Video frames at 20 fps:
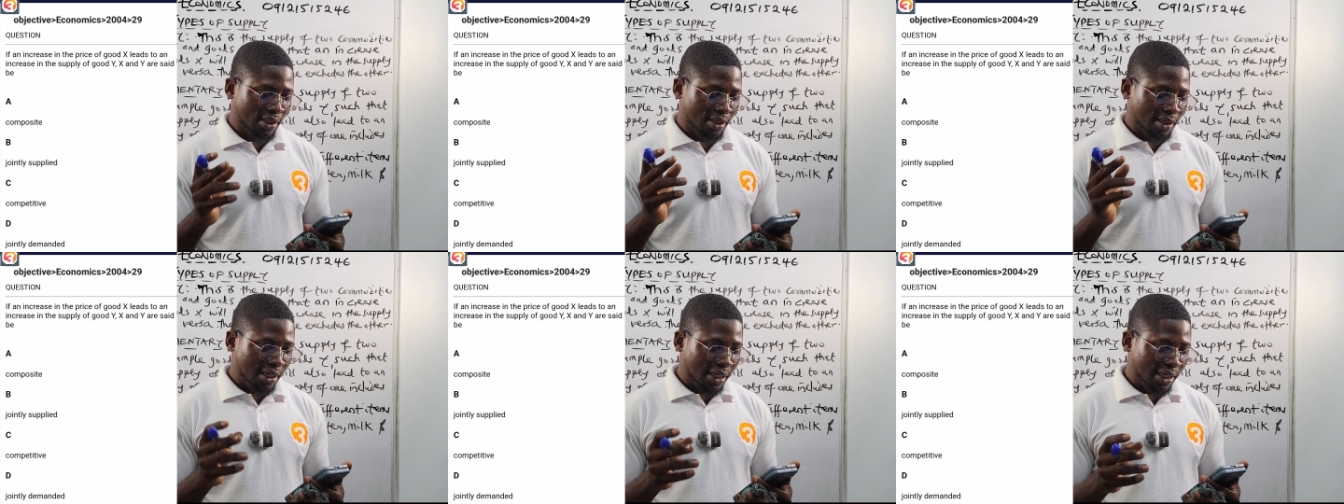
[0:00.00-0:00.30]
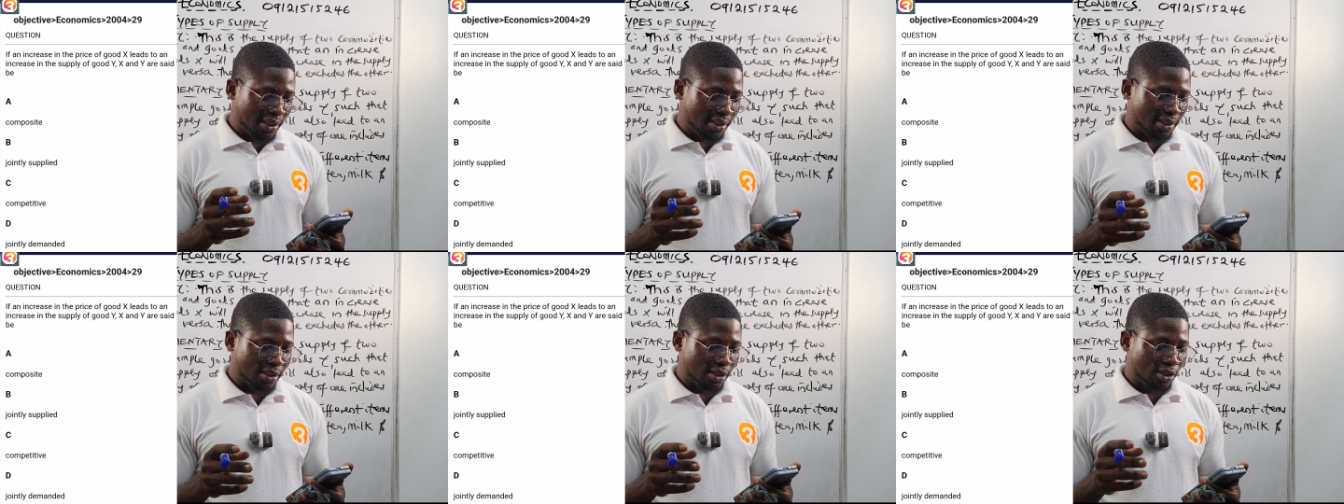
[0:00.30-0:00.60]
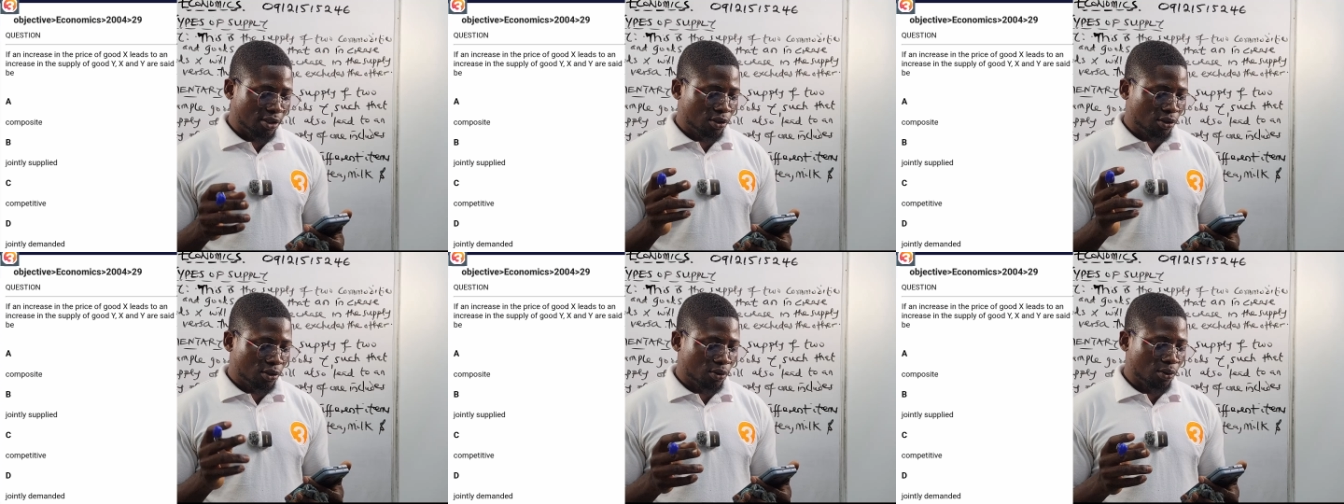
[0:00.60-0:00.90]

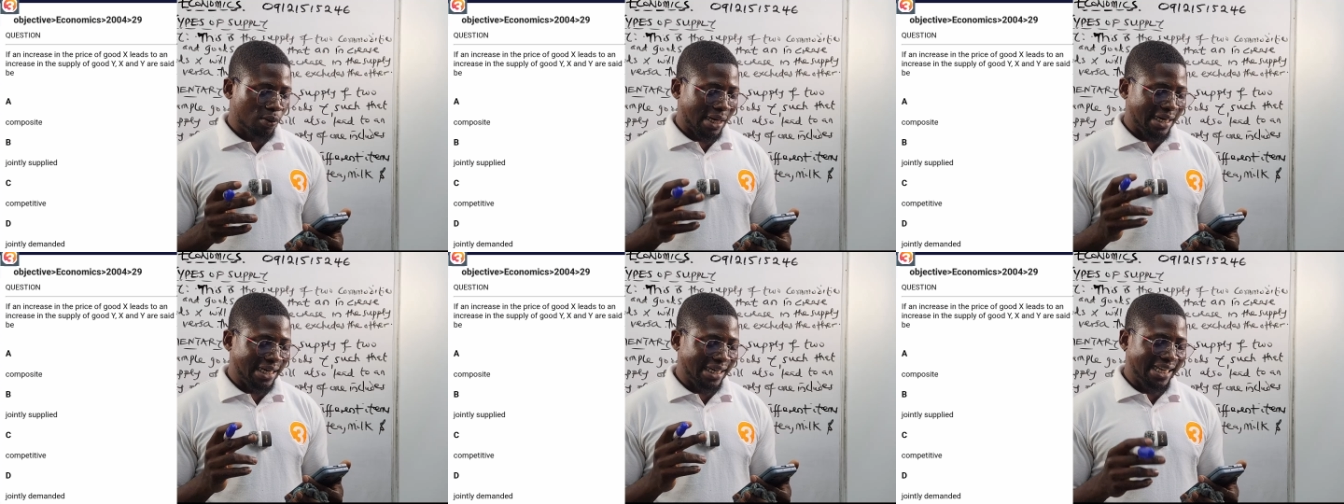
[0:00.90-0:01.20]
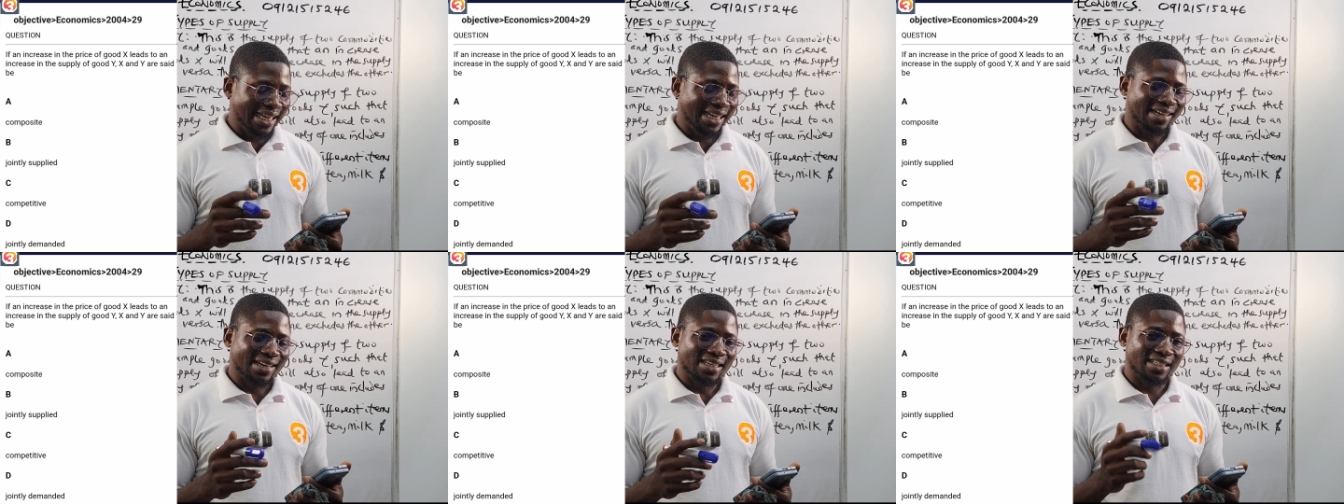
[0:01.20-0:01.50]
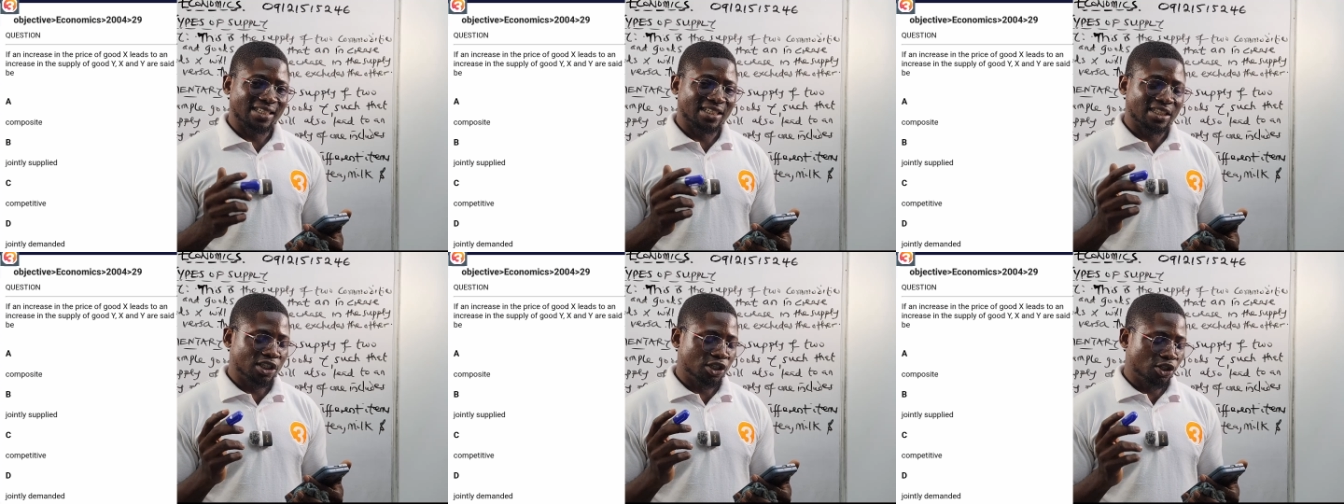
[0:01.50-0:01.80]
leads to an
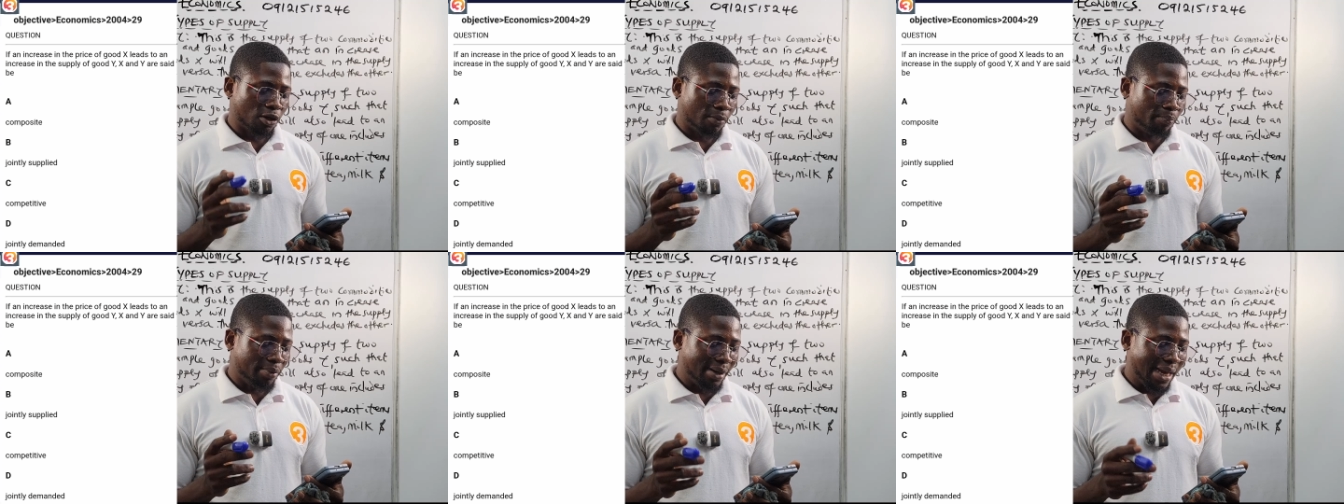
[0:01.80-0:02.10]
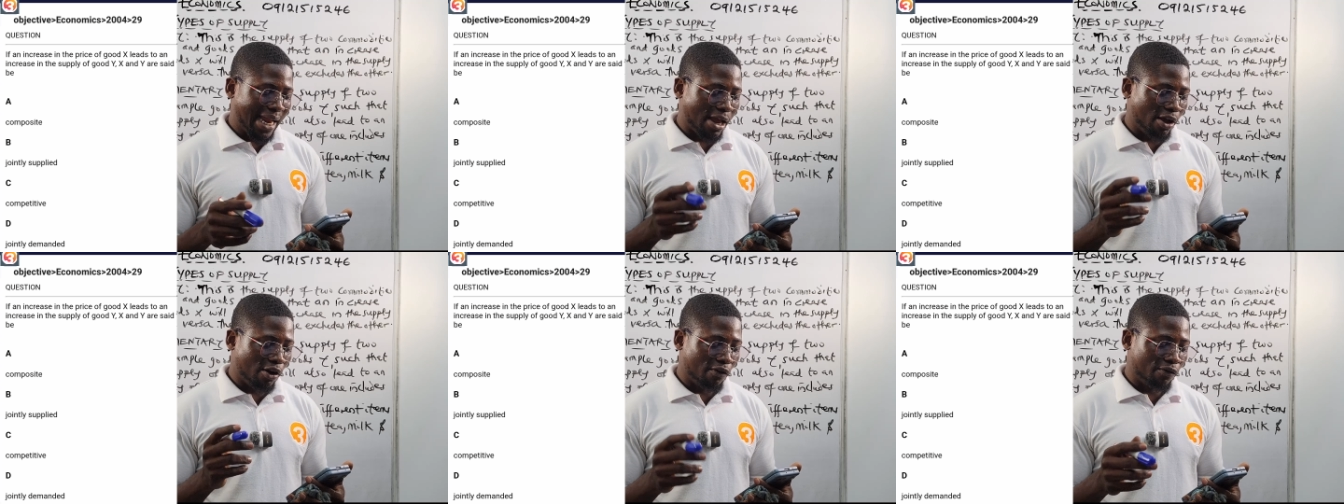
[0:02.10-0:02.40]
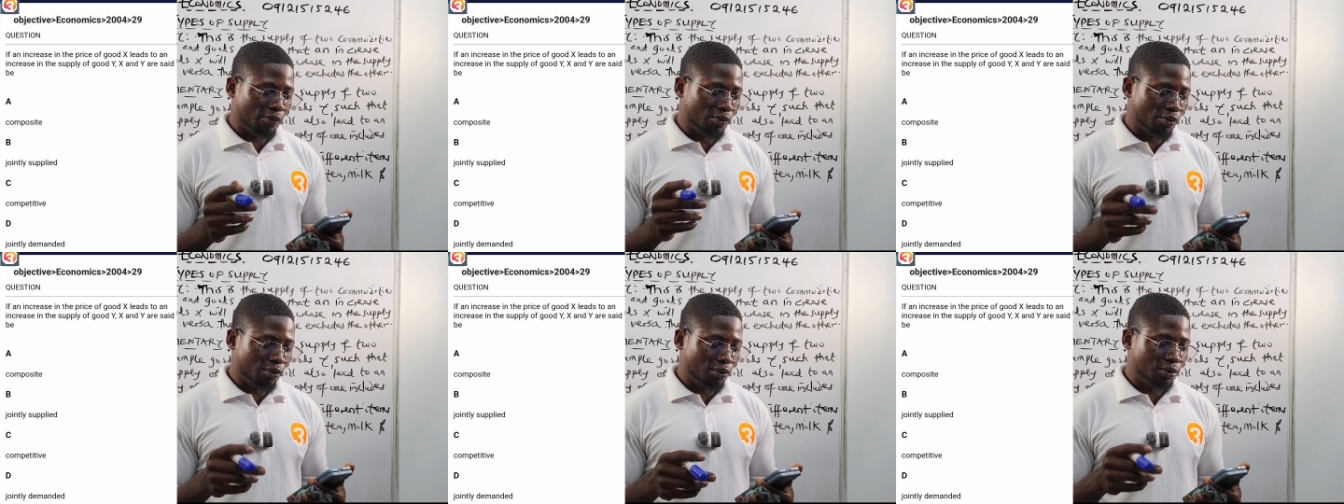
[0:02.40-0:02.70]
increase in the supply
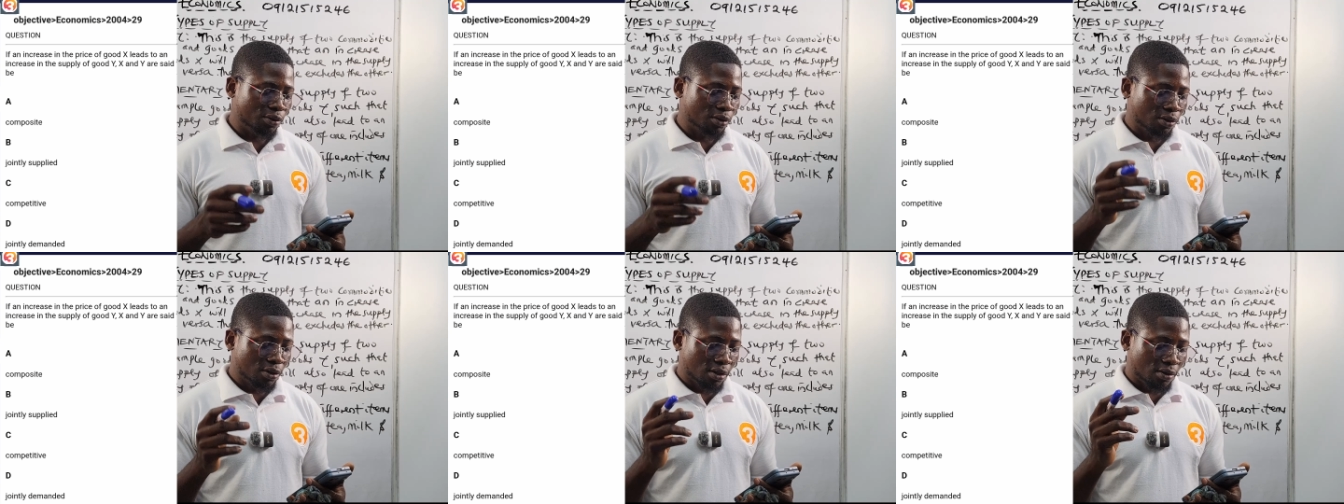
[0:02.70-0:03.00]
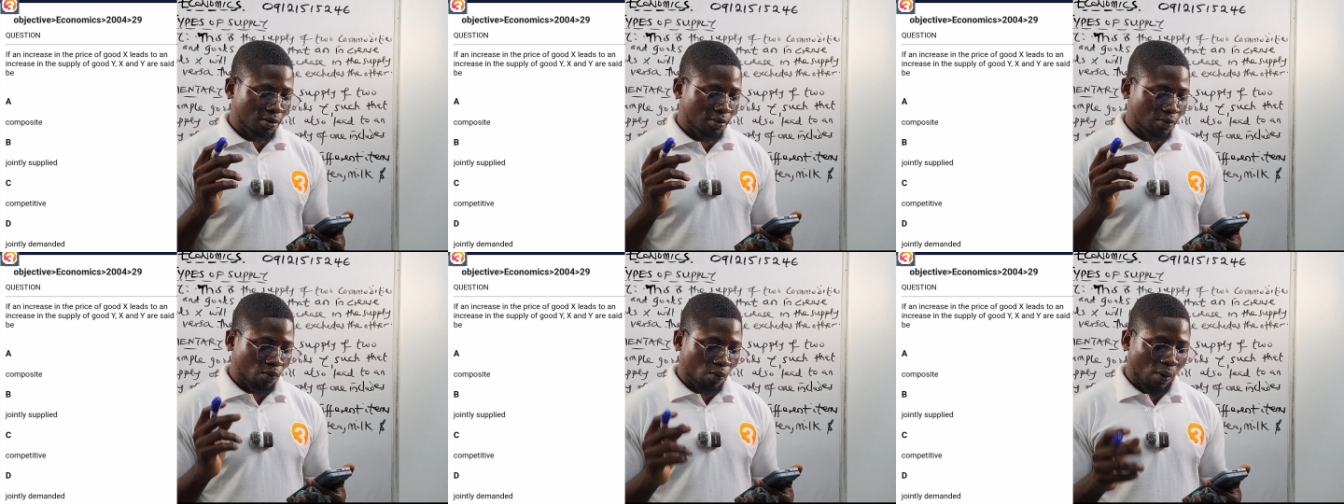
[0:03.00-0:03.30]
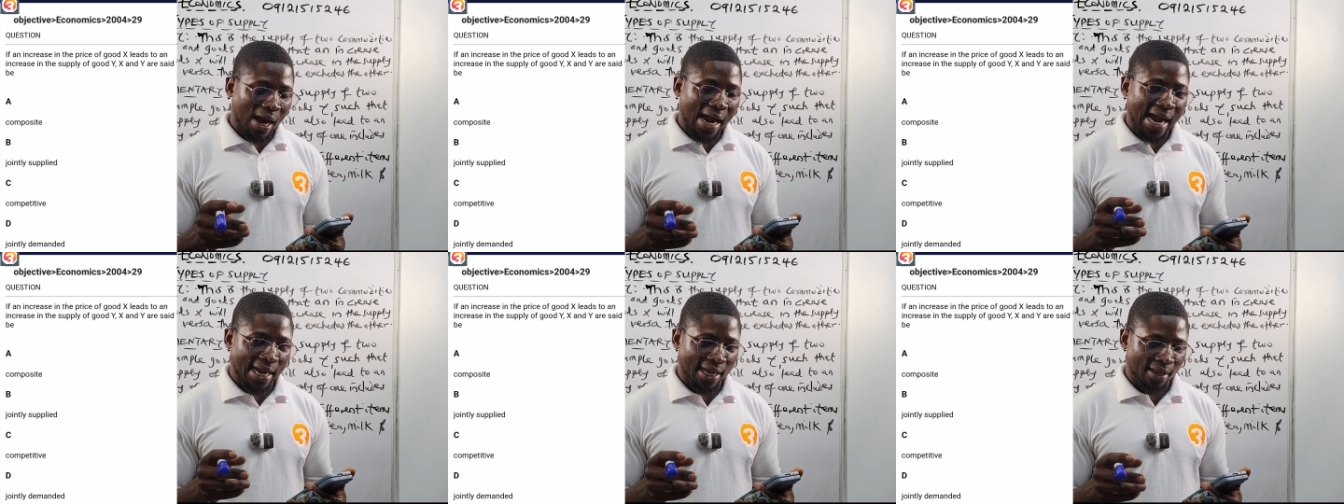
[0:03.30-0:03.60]
of good
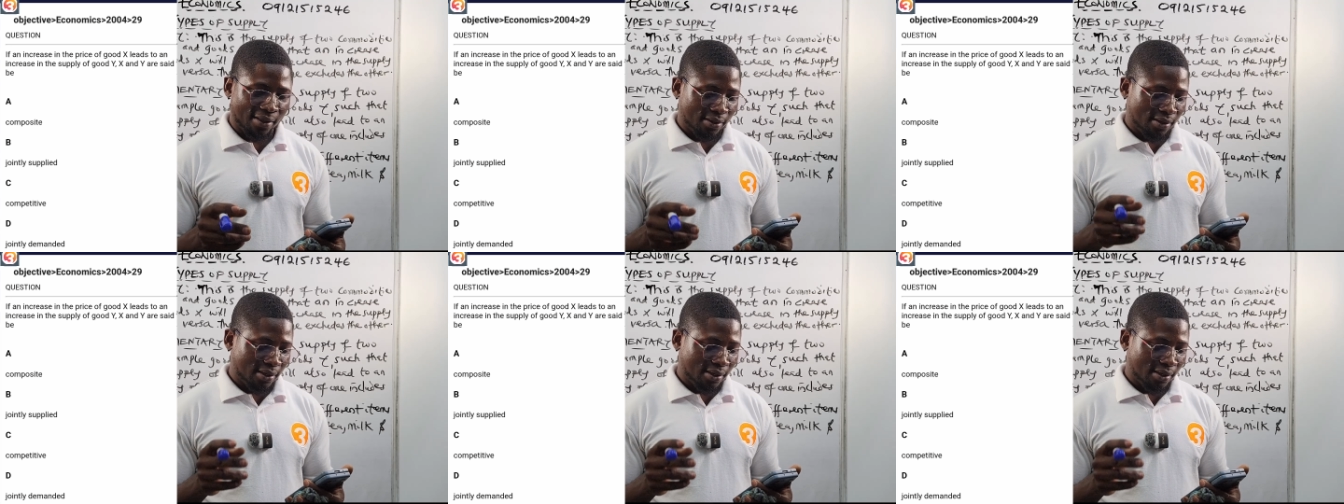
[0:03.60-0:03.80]
Y,